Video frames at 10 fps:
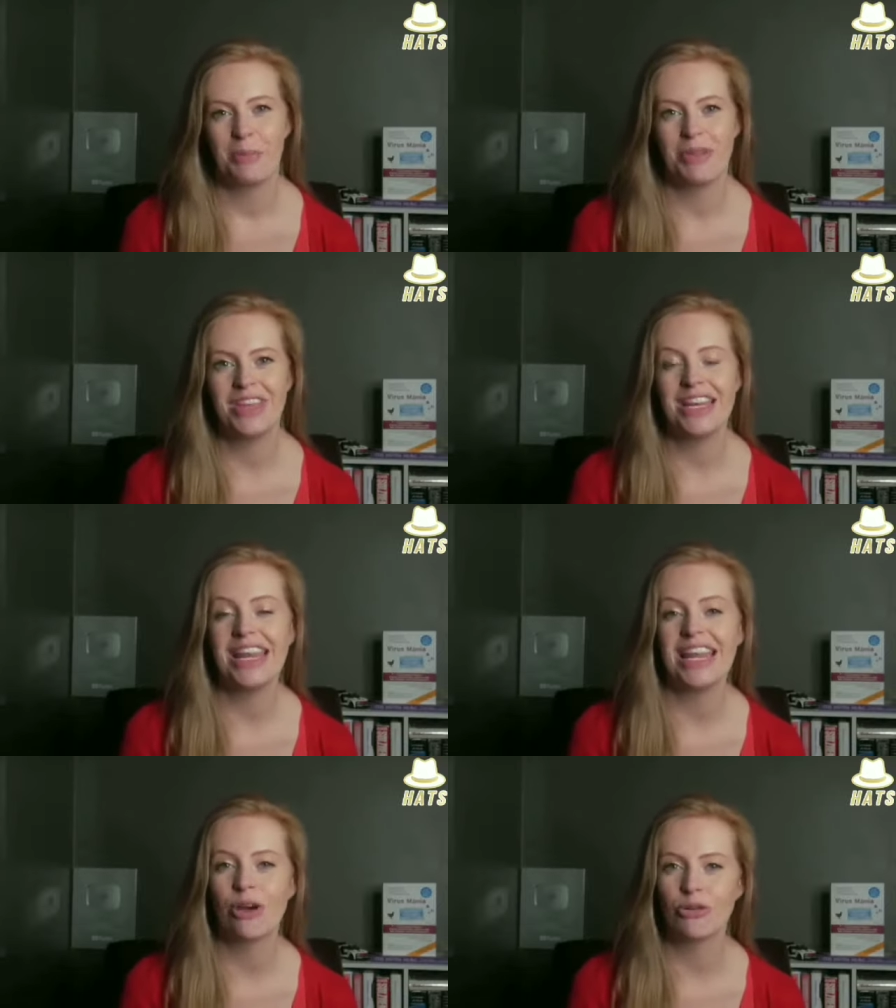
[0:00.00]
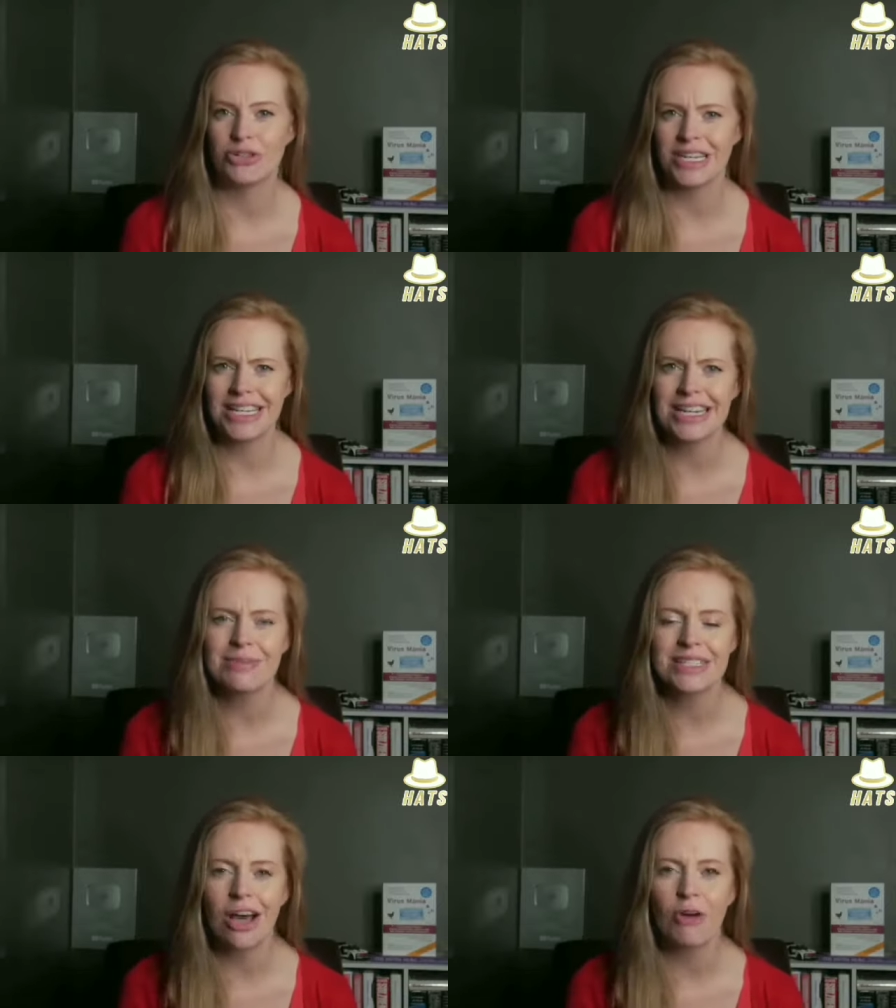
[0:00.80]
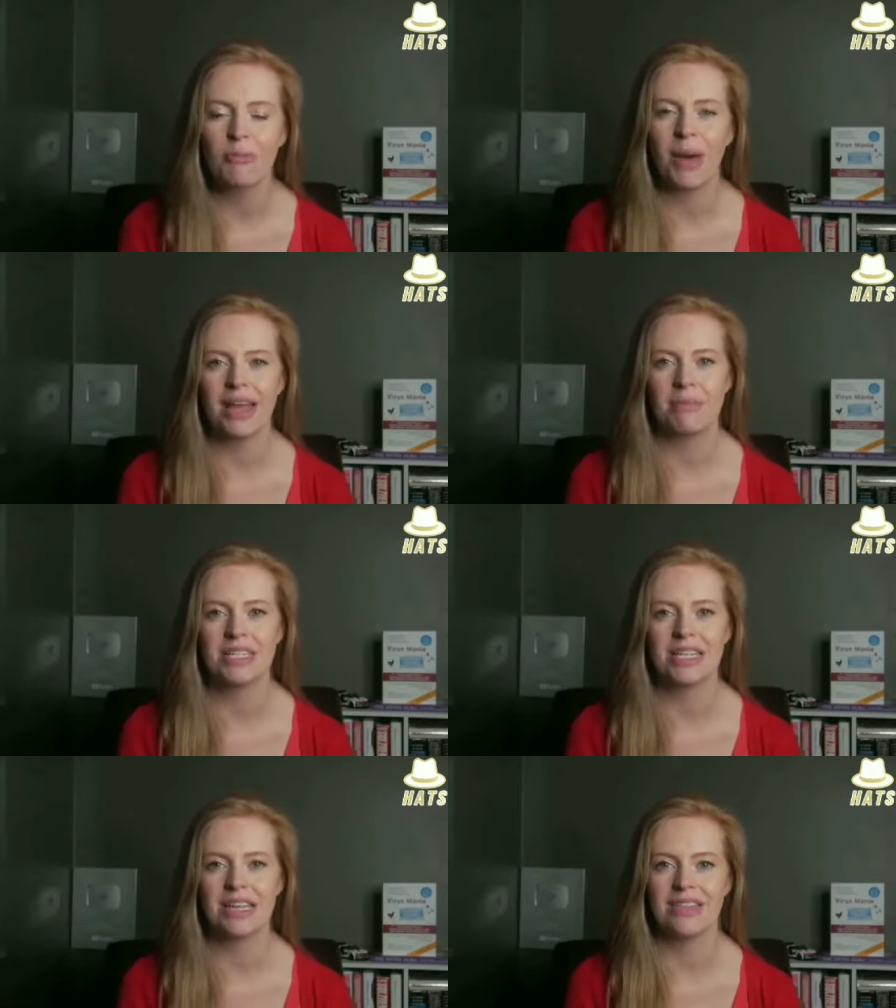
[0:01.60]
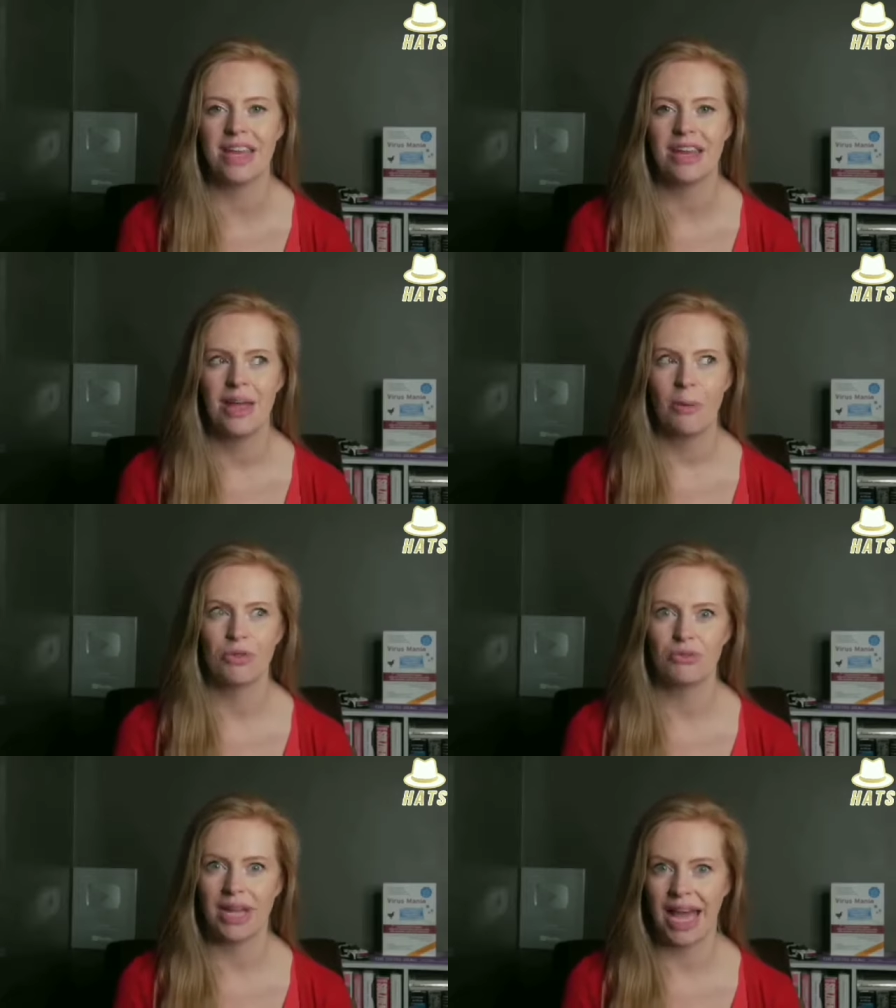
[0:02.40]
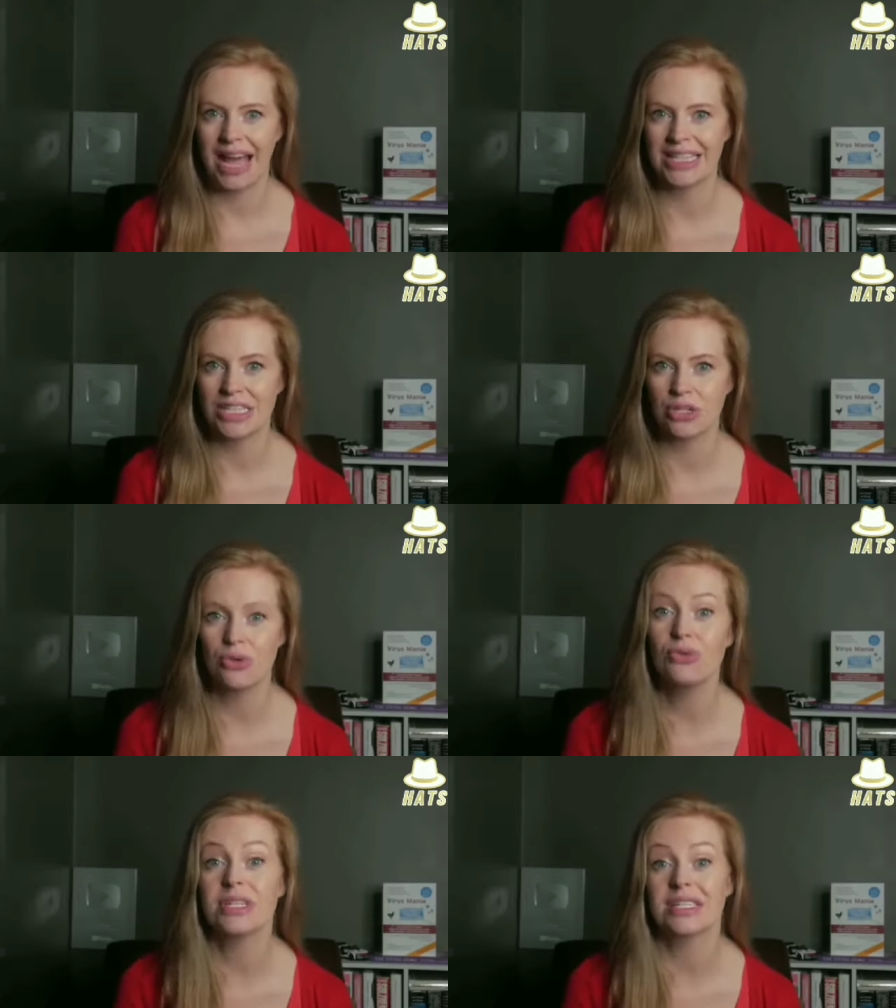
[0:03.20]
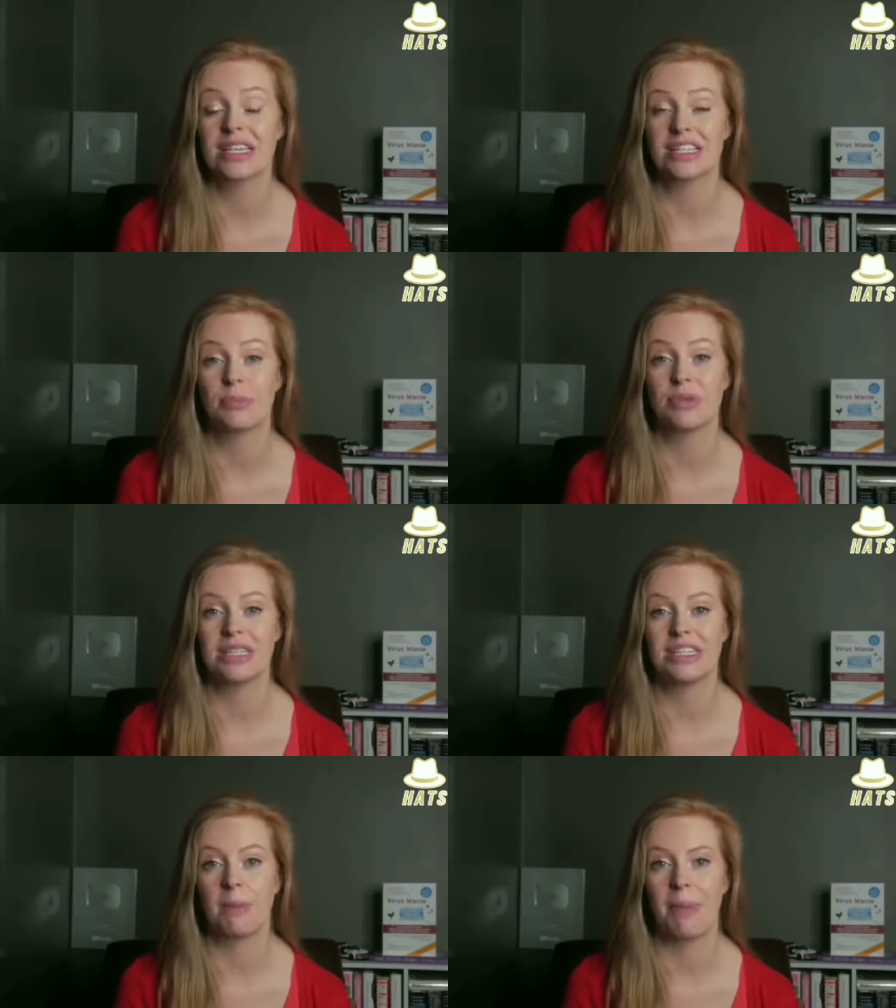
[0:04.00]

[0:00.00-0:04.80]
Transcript: But then he contradicted himself by admitting that with regards to the six presented